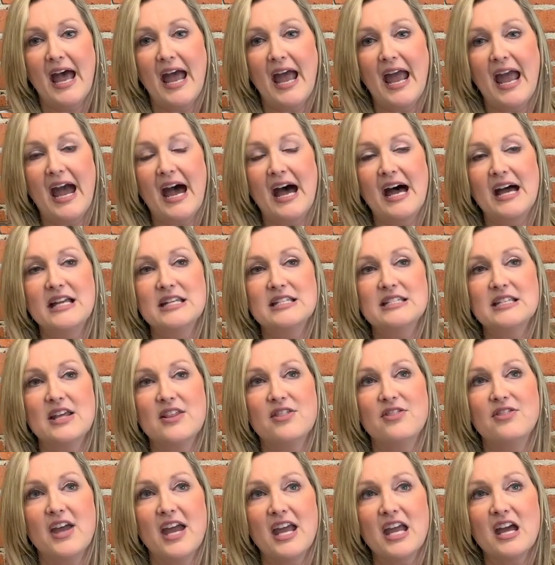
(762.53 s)
and
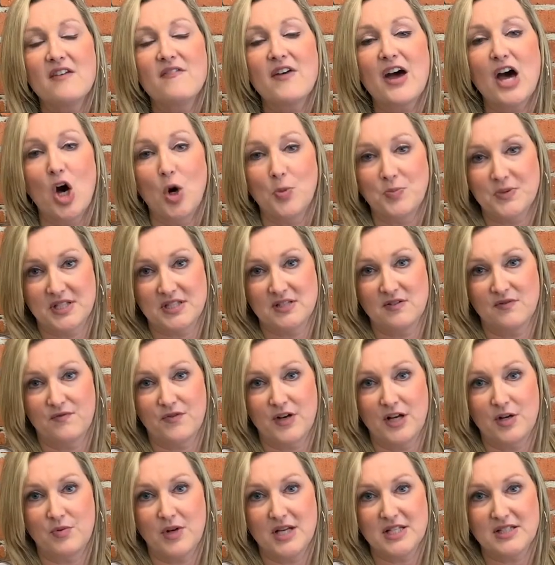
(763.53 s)
they have helped us in
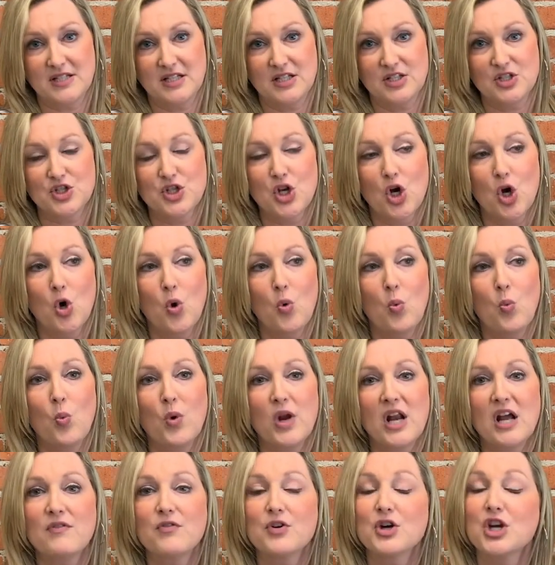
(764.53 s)
fundraising. So
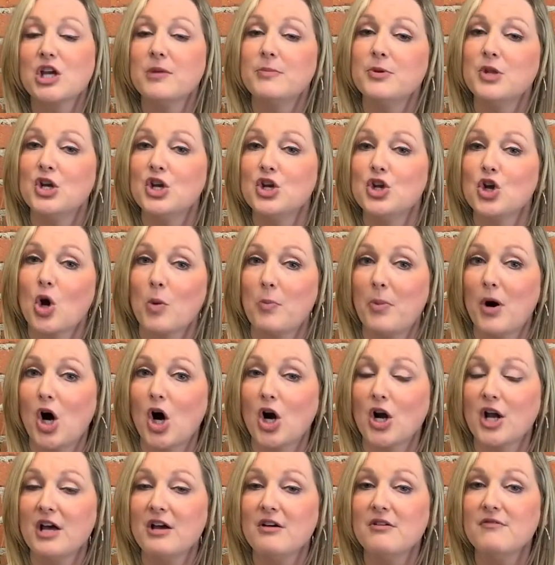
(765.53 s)
whatever community you're a
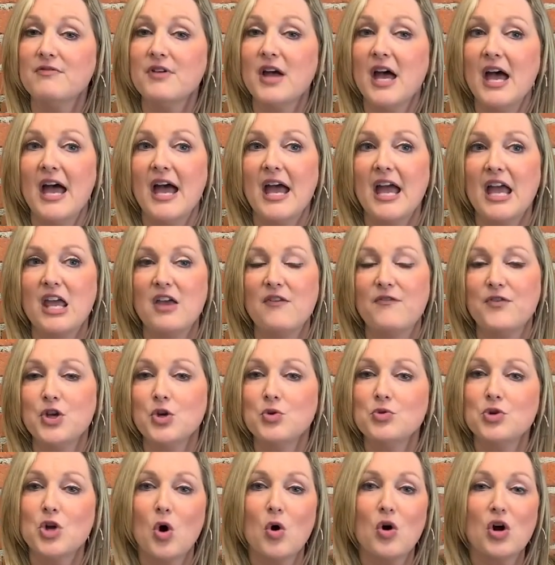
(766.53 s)
part of, if
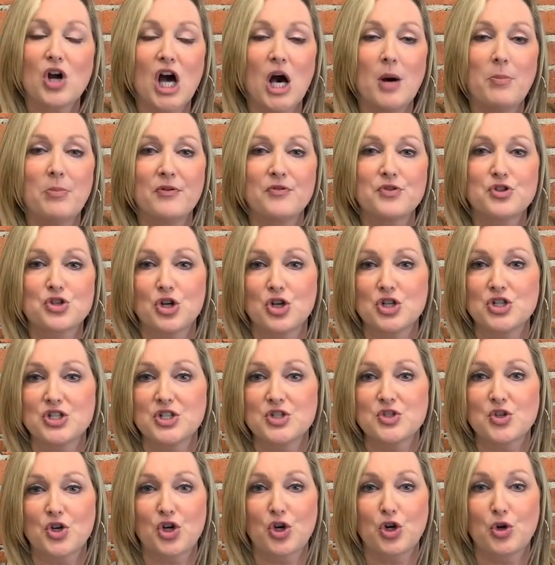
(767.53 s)
you know a couple of
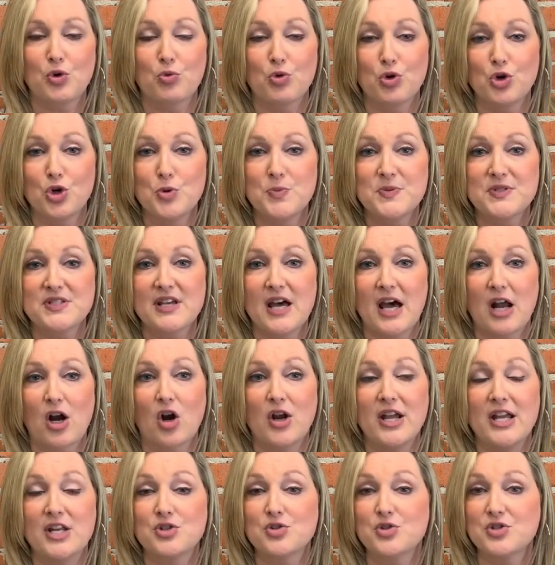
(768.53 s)
churches or groups that
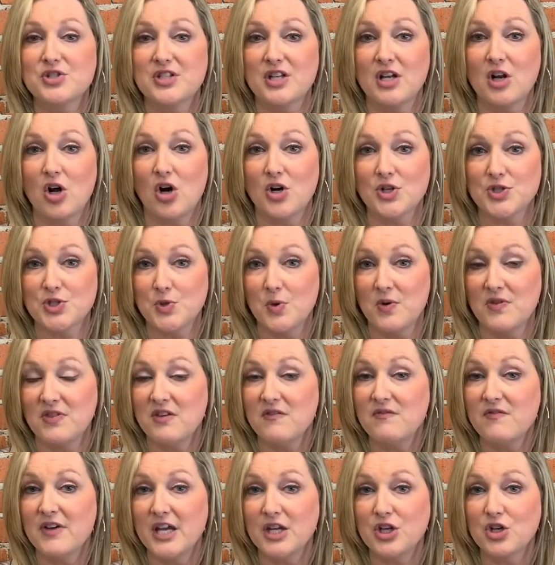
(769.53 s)
are interested also in
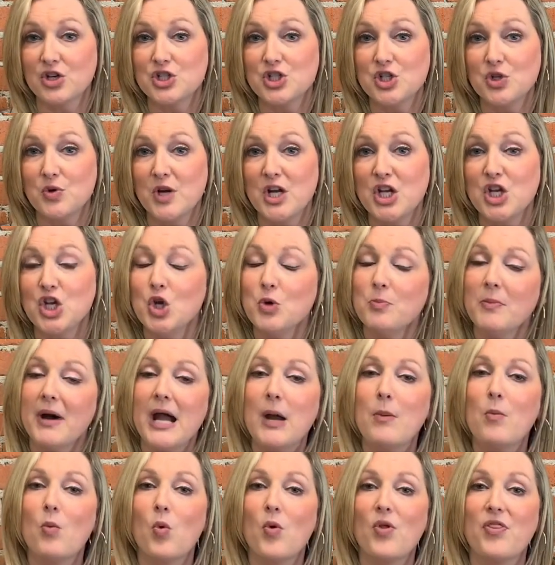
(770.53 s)
the event you're doing, you
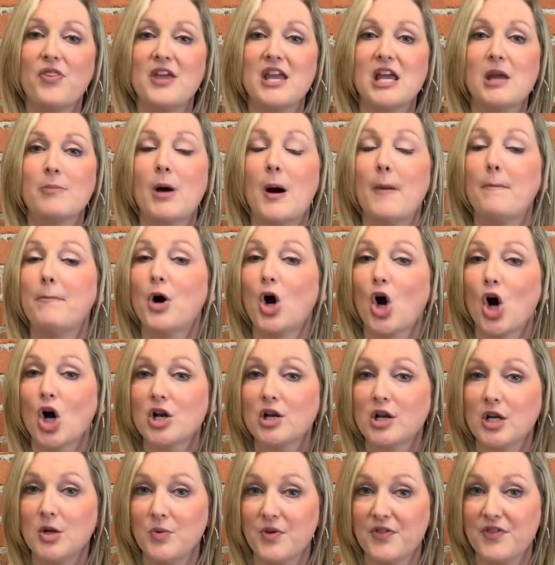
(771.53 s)
might think about
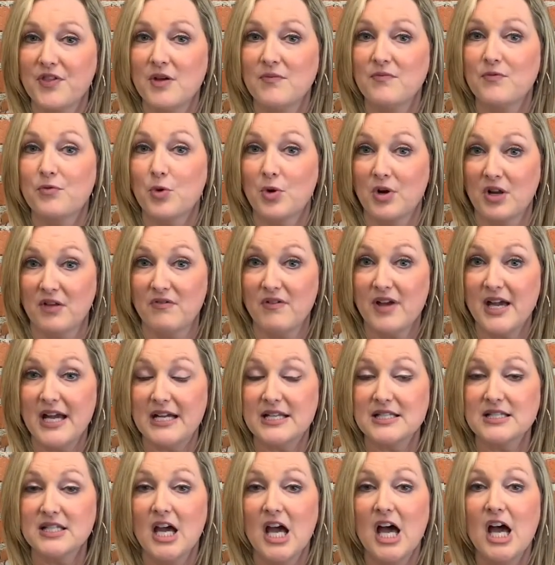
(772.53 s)
partnering with them for an
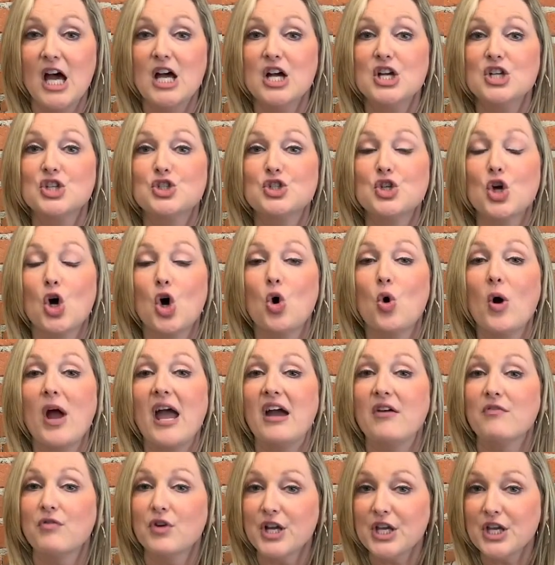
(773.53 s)
event. So
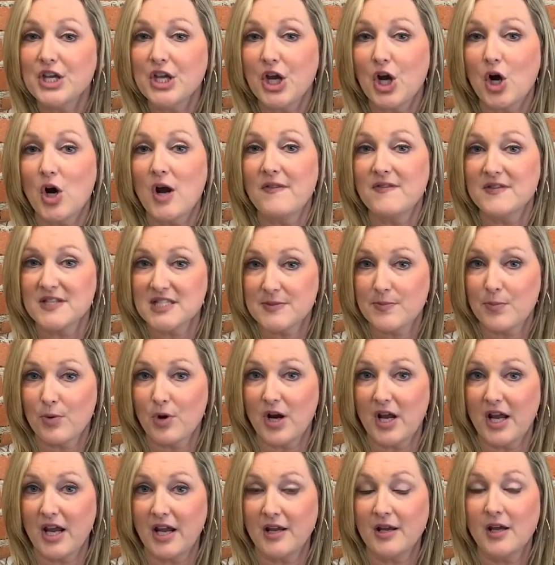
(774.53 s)
every year in the
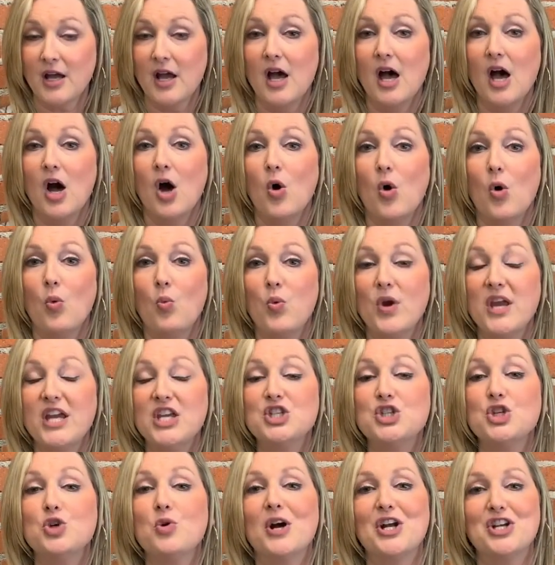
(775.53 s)
spring,
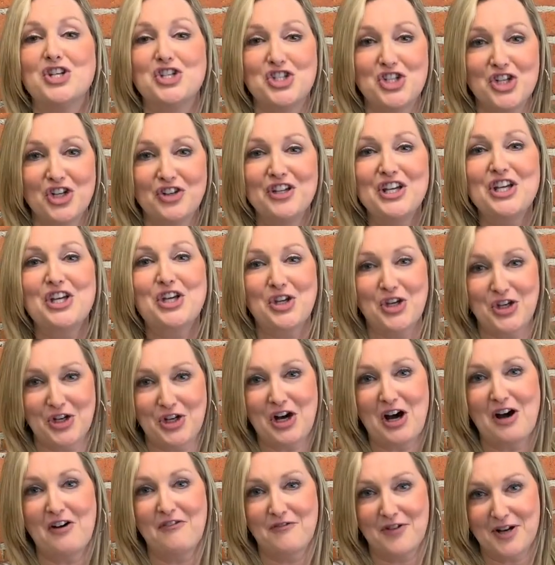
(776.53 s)
we do a chili
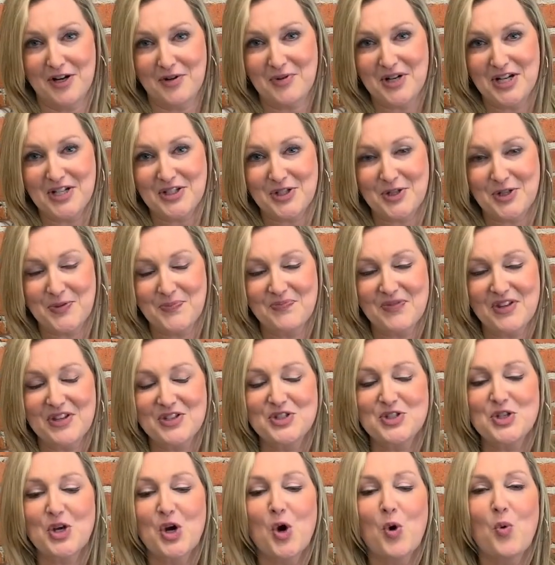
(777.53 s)
cook-off fundraiser.
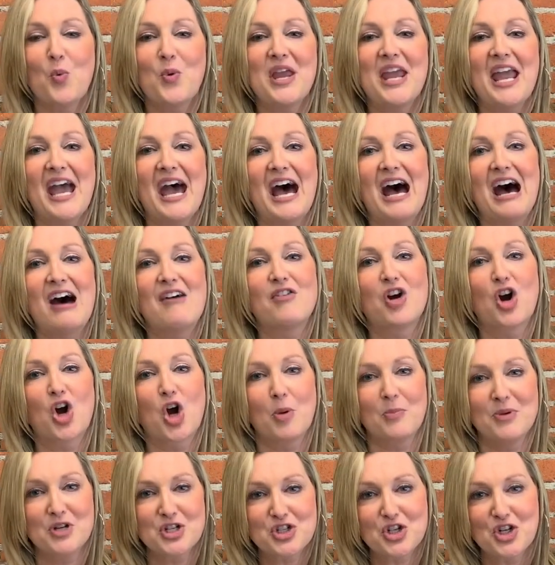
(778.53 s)
So we have our
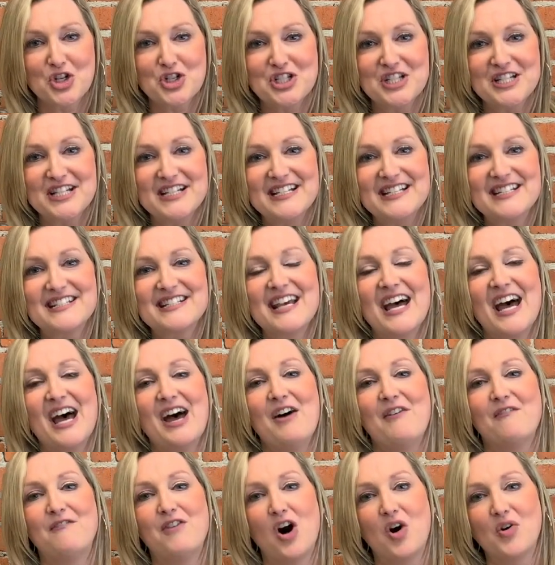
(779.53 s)
urban churches
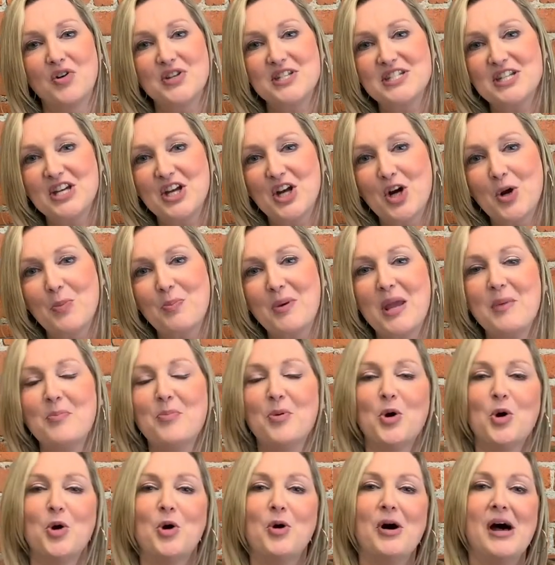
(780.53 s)
volunteer,
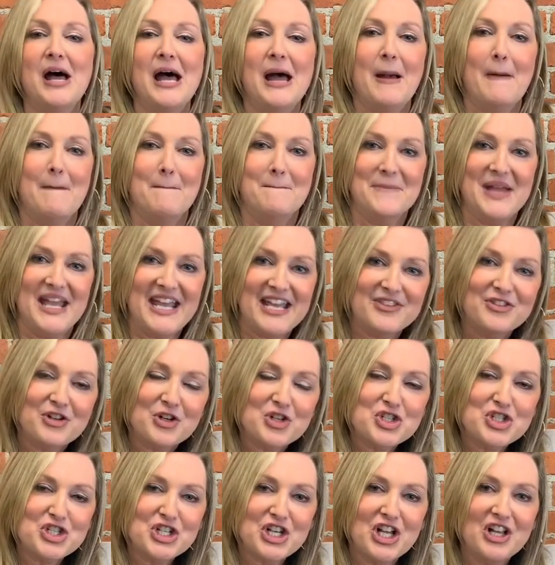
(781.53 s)
people make
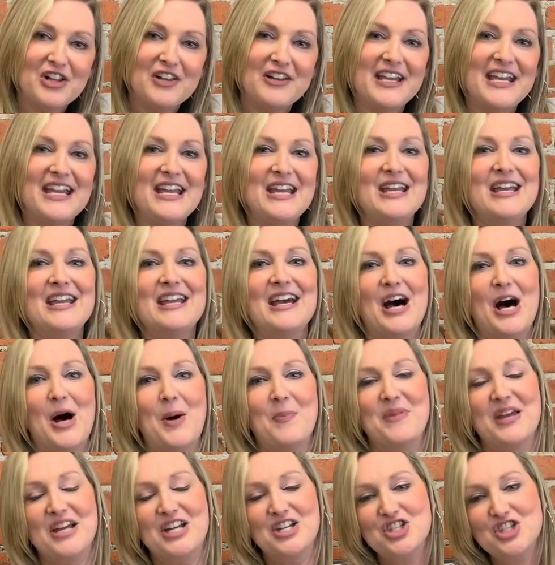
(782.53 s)
their chili,
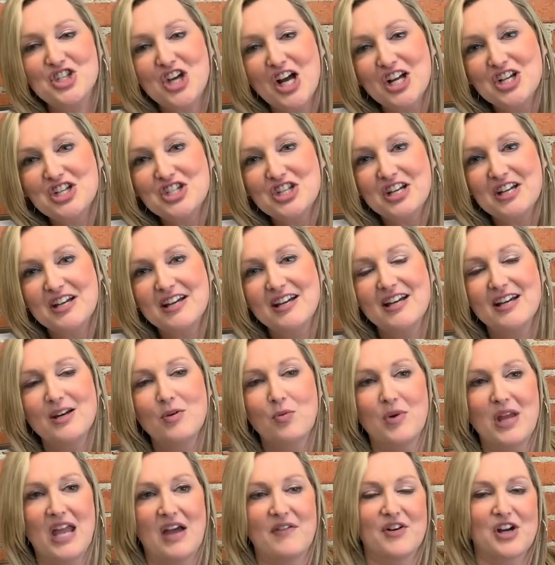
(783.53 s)
they judge
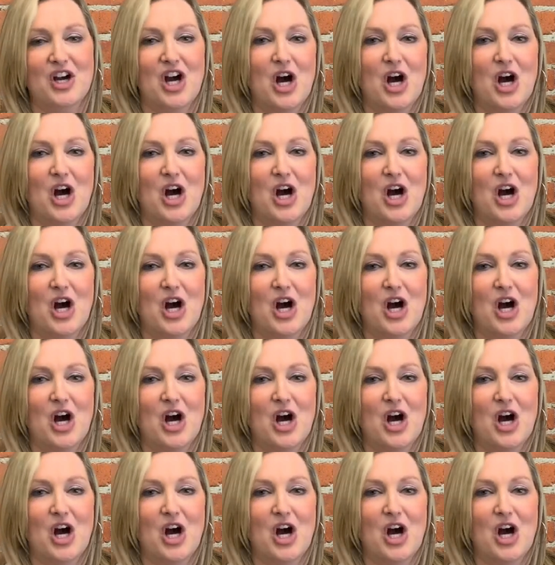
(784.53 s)
it, we have a